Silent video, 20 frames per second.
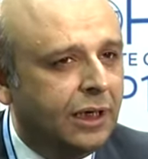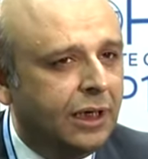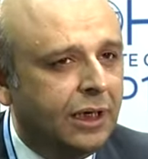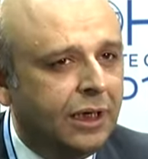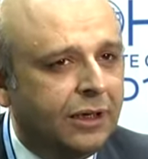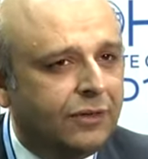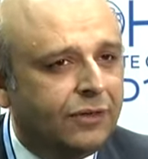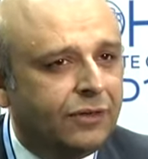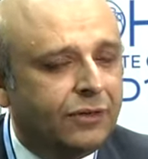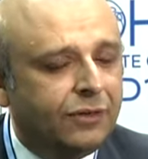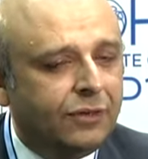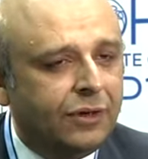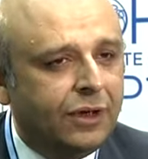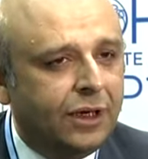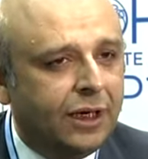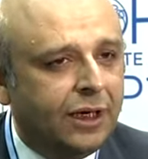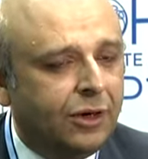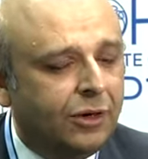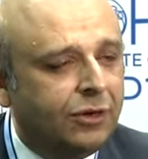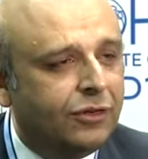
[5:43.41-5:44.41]
it's
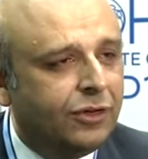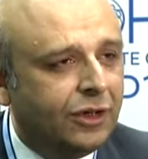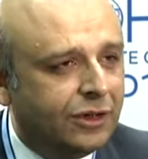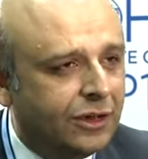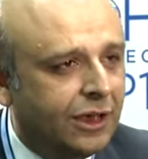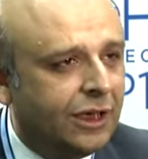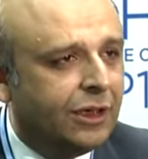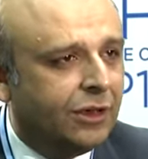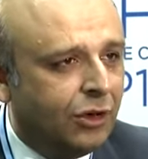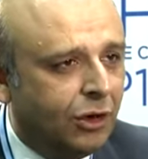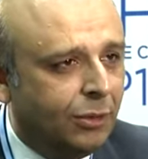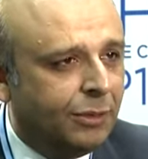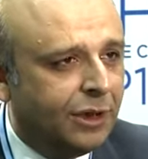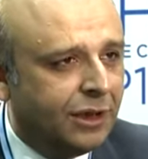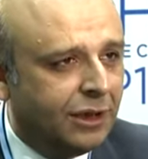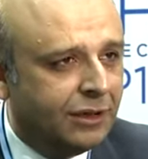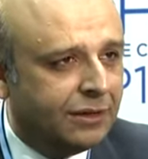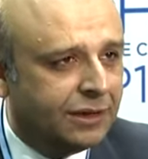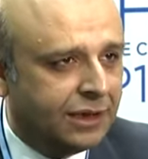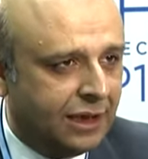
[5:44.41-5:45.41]
done on such an
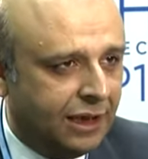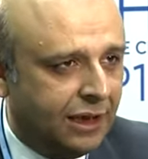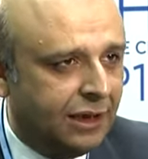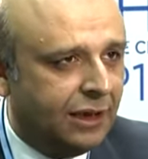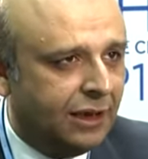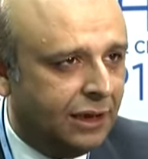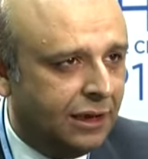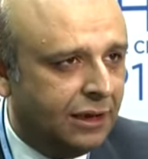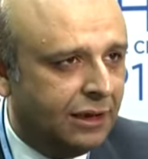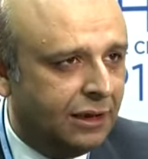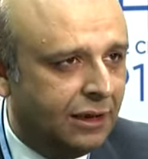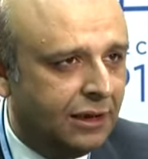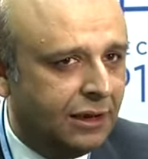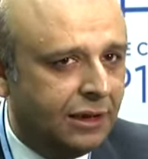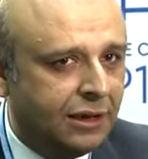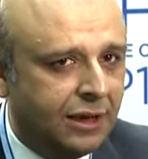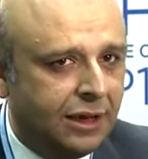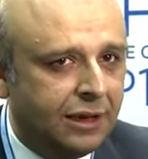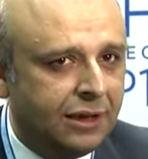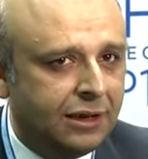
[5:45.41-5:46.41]
economical scale
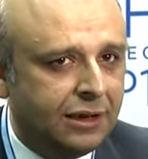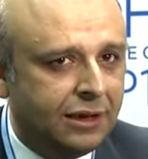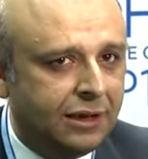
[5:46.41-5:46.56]
that